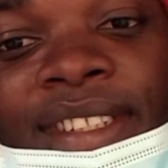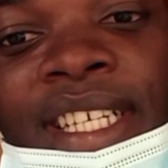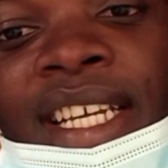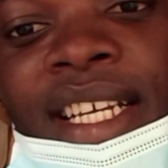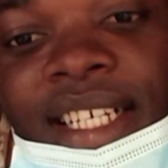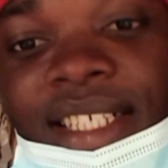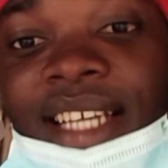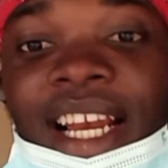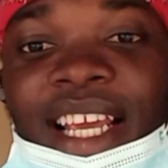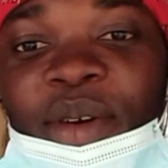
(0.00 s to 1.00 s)
and we were
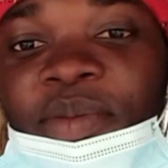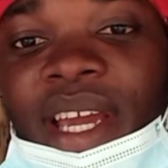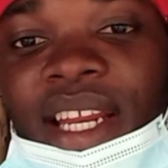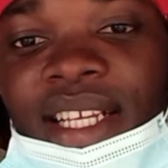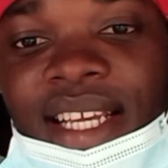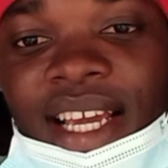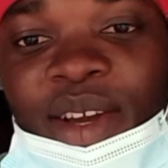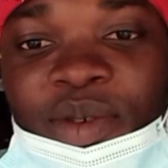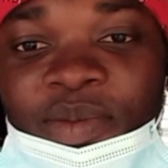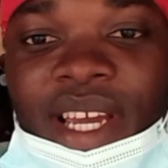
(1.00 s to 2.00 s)
based in Dodowa
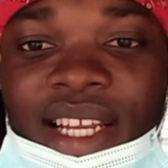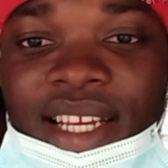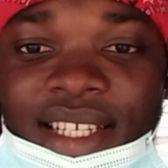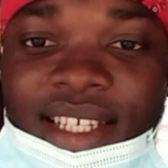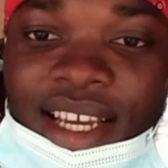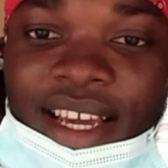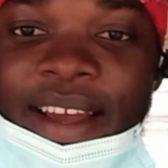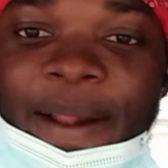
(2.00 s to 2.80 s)
at our, you know,